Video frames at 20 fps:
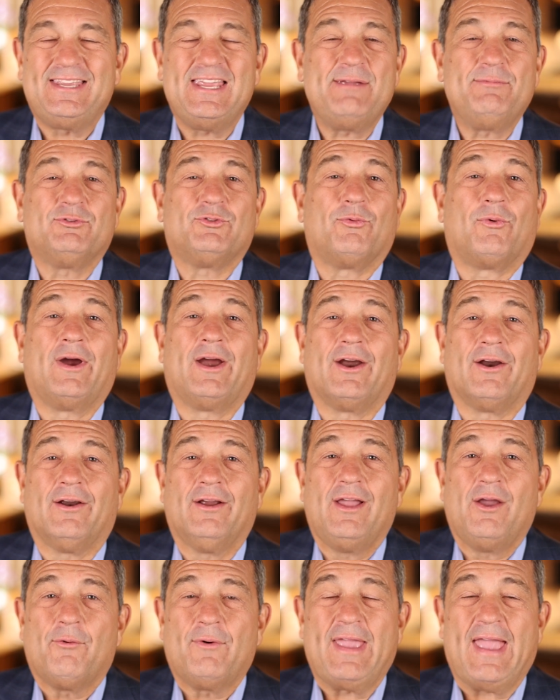teams where
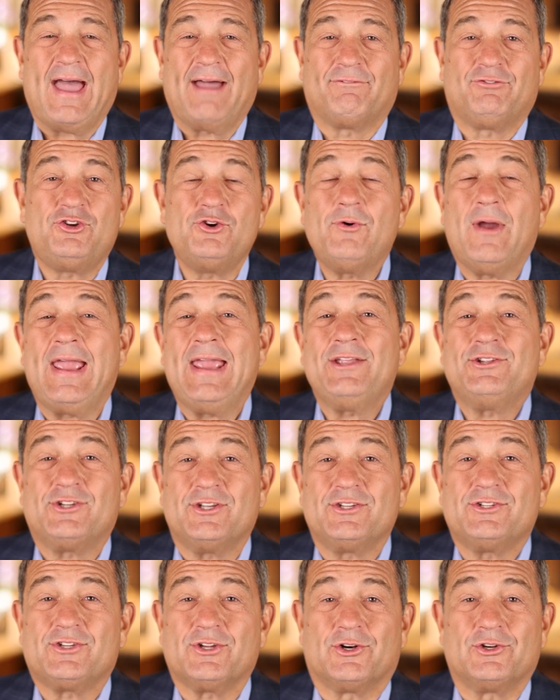we have two
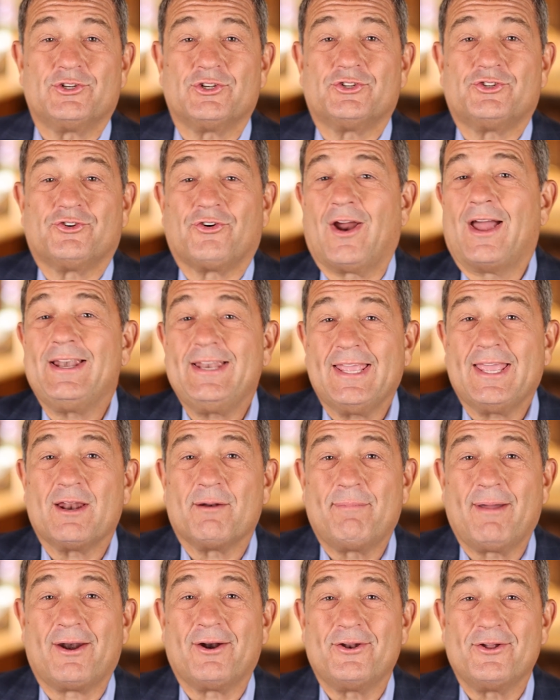agents that are just trying to get a
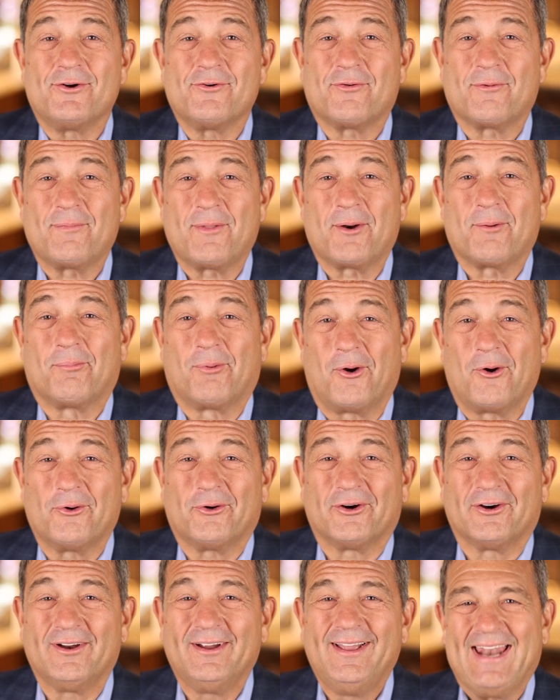better deal from their
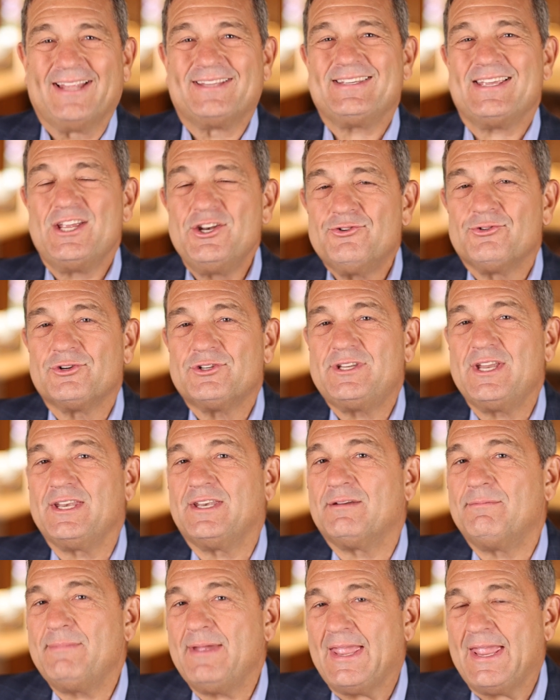broker. And it's interesting
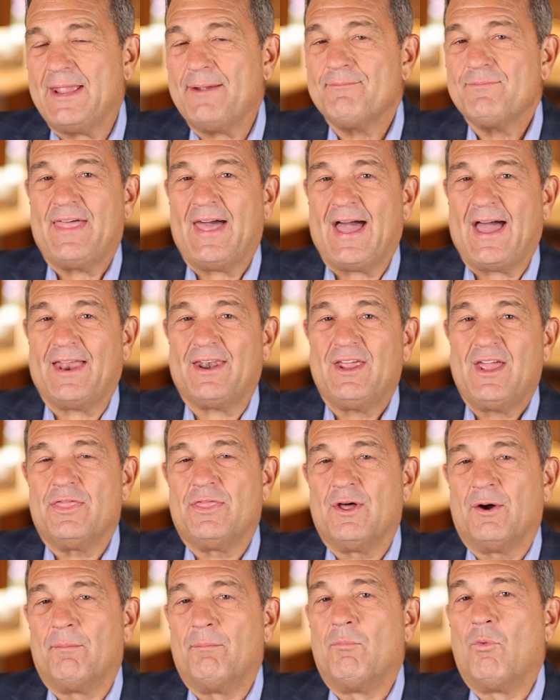to me that
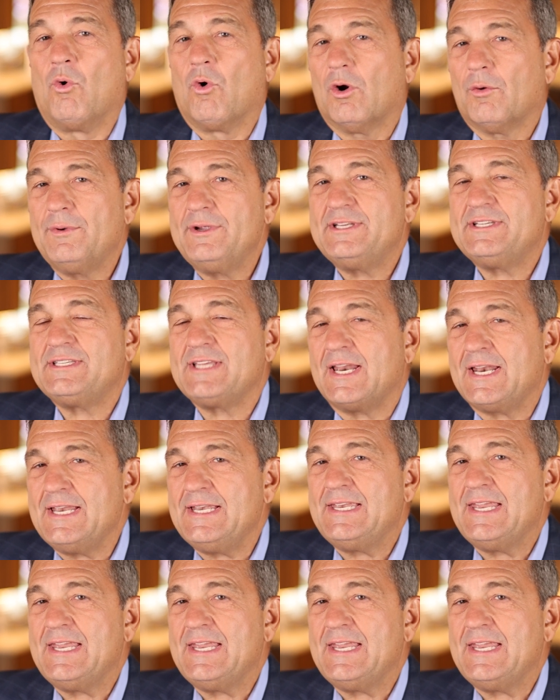the more we study